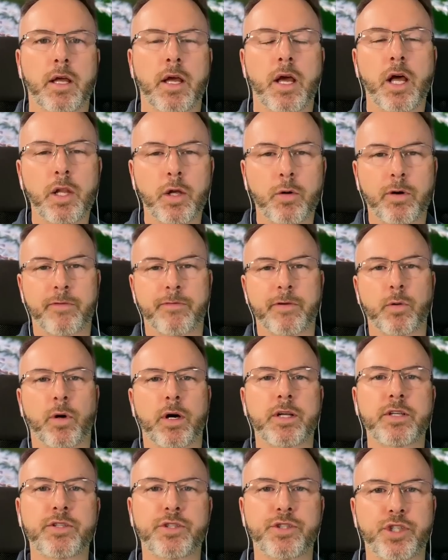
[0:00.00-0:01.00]
Hello,
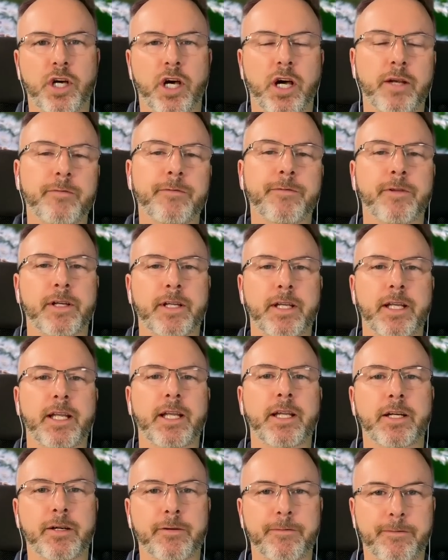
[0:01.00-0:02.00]
everyone. Jon Flynn
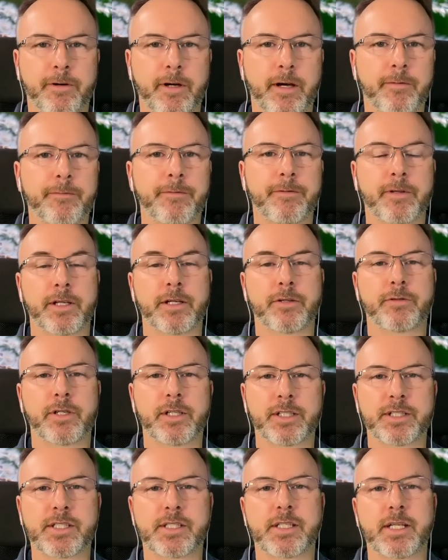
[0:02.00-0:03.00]
here from Flynn Real
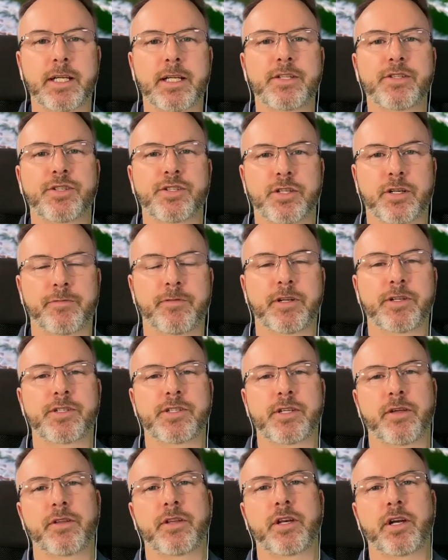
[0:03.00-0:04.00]
Estate, serving
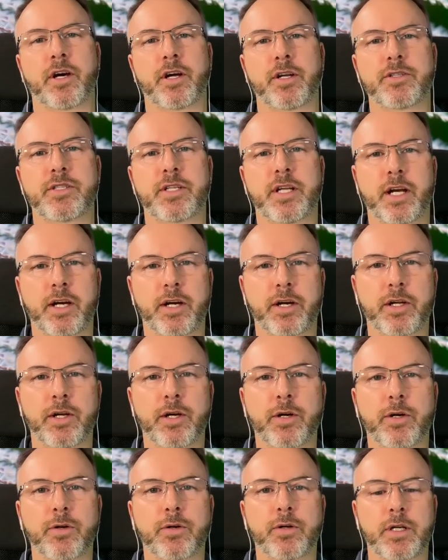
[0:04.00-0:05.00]
Southern
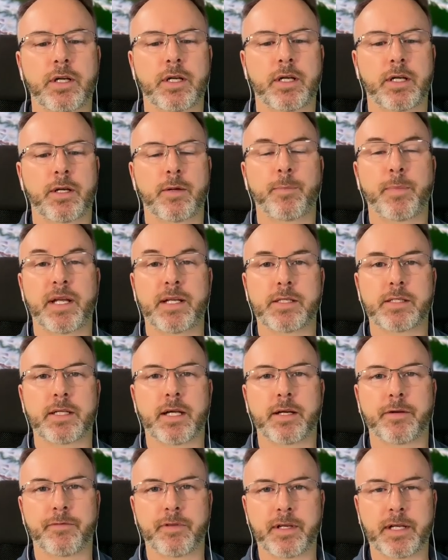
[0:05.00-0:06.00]
Ontario, based
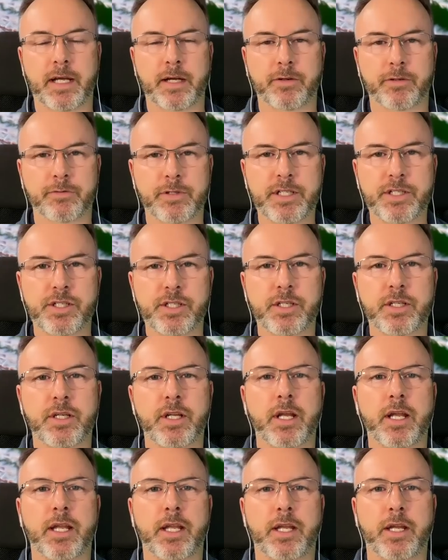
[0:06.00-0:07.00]
out of the Niagara region.
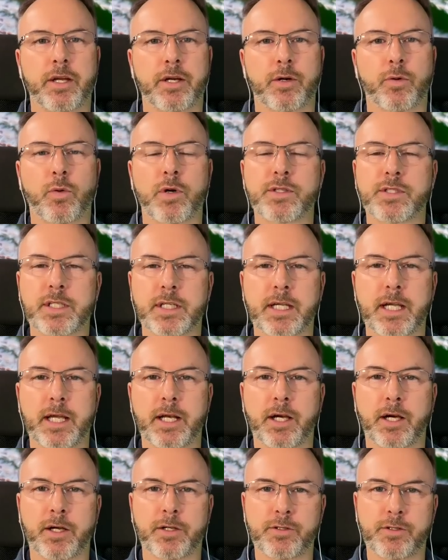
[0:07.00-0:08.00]
Here once again
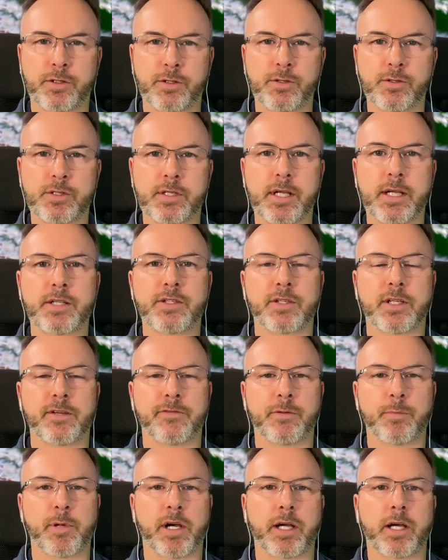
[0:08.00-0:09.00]
on Tuesday to give
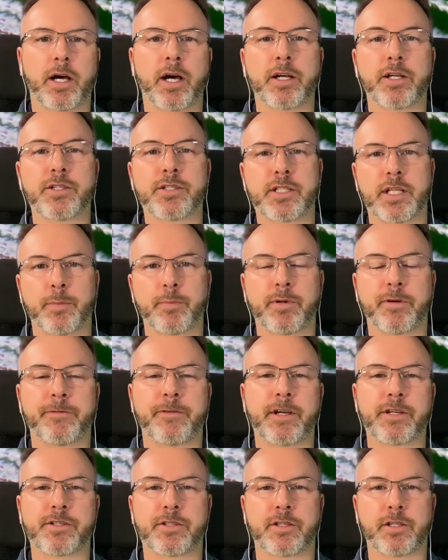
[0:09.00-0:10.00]
you my honest and
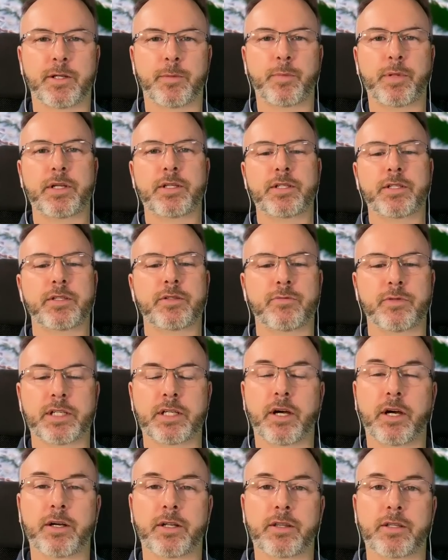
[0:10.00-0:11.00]
professional opinion
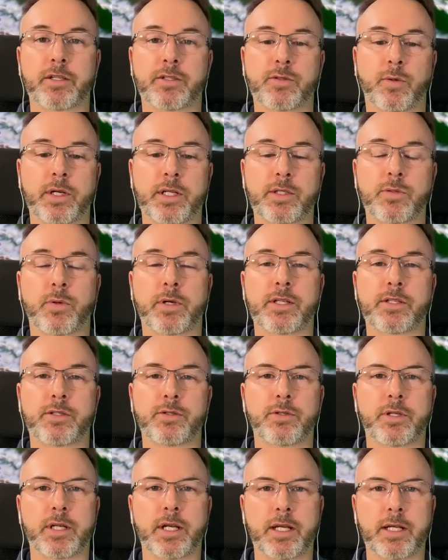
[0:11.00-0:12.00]
regarding the 2022
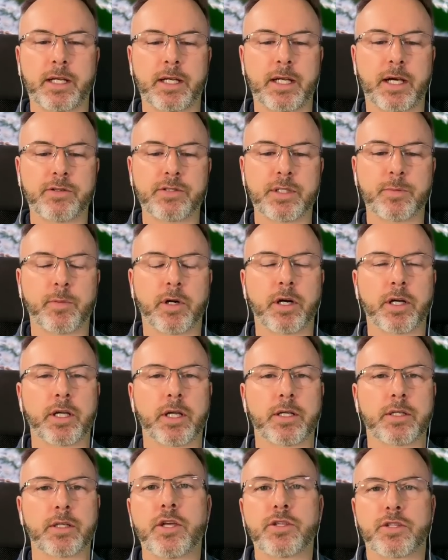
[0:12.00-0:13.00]
Canadian housing
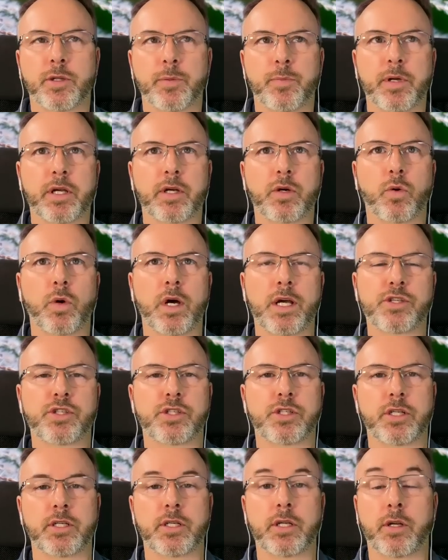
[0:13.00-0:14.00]
market. So the big
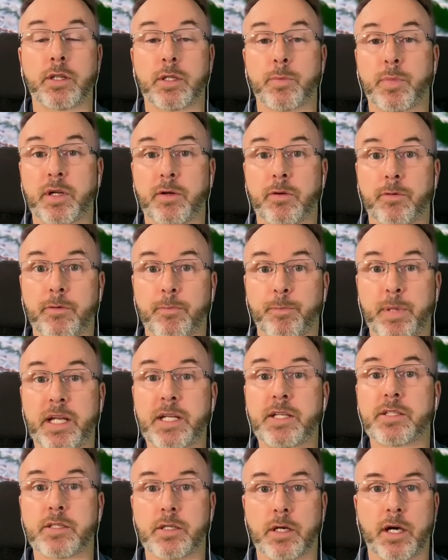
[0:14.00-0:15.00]
question and the
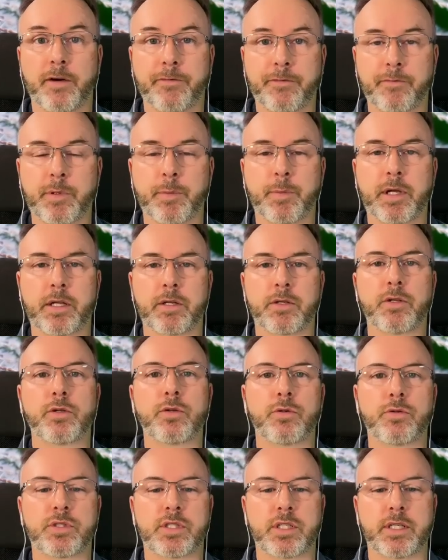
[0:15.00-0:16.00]
based off of the big
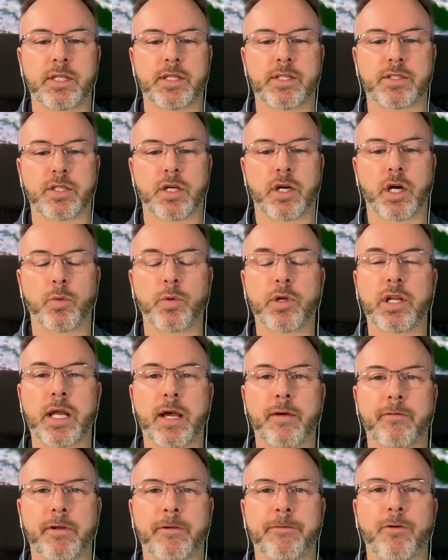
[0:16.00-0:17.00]
news is are we going to
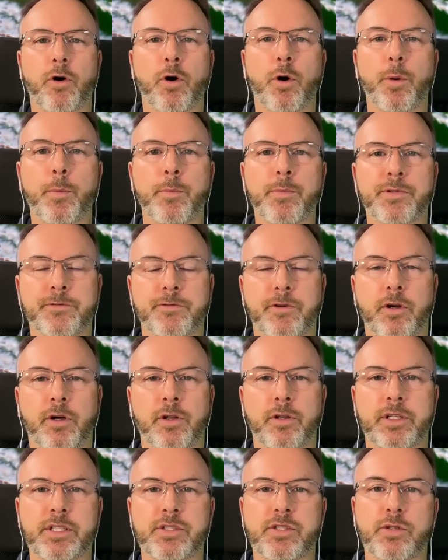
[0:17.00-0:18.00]
have enough homes for all
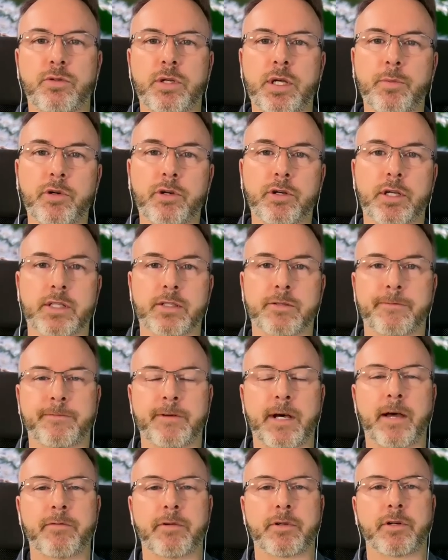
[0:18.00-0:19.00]
these new immigrants
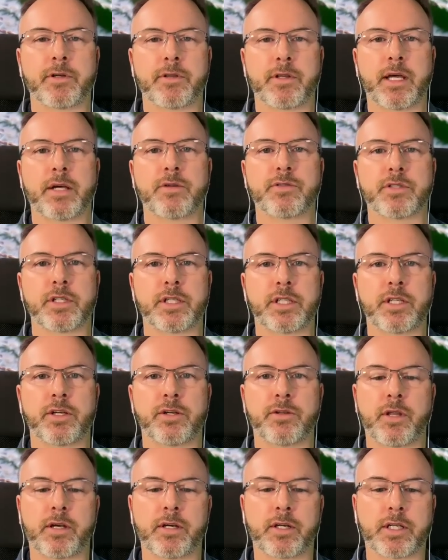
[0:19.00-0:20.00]
500,000 a year
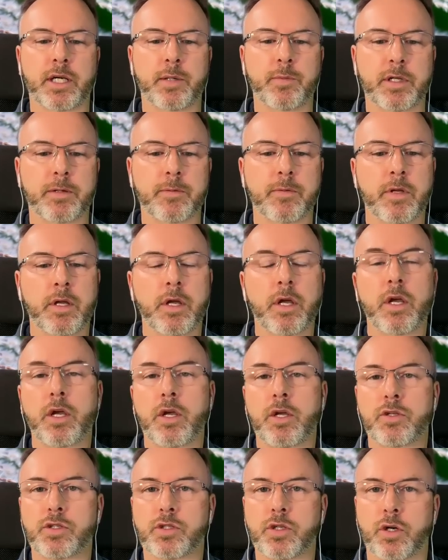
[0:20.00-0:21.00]
that are coming?
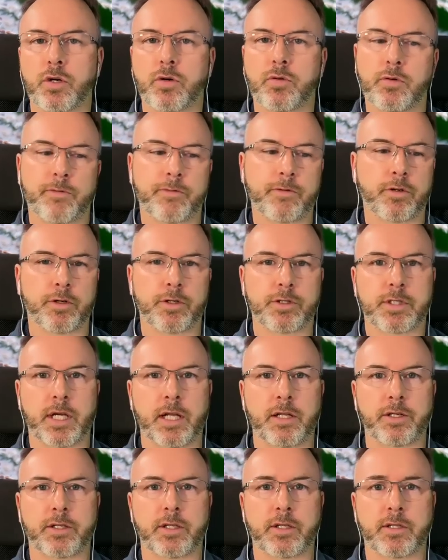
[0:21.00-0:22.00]
So of course I
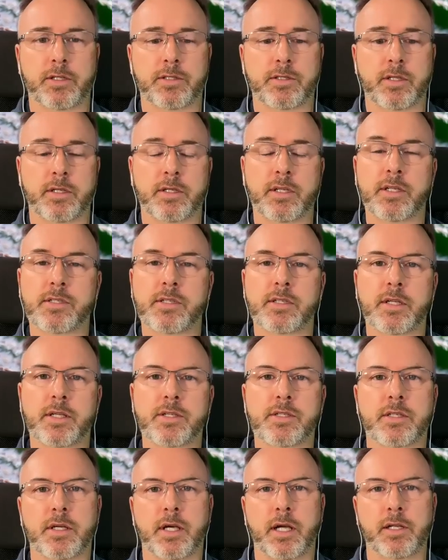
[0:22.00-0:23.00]
looked at the
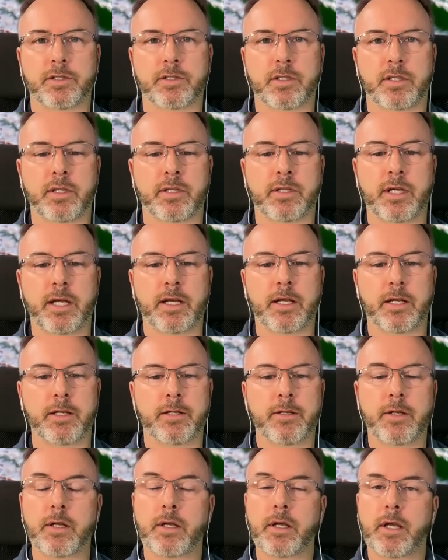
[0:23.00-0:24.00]
statistics, I looked at the data,
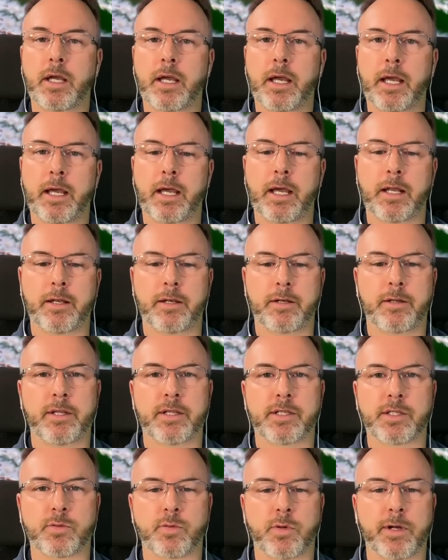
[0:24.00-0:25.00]
and
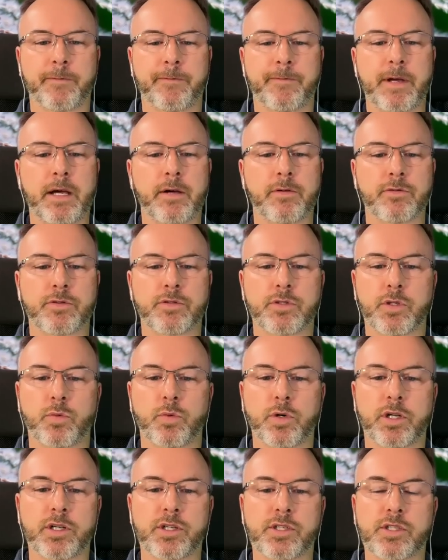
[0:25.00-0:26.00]
this is what I found. So
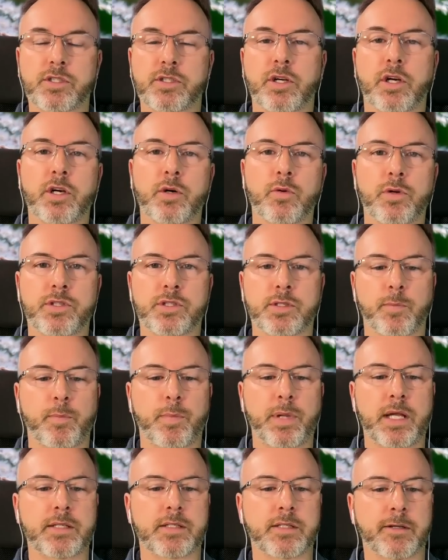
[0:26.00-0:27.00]
we're going to start with some
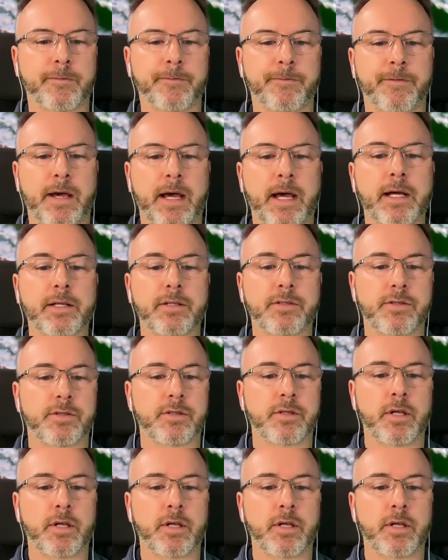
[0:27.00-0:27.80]
basic facts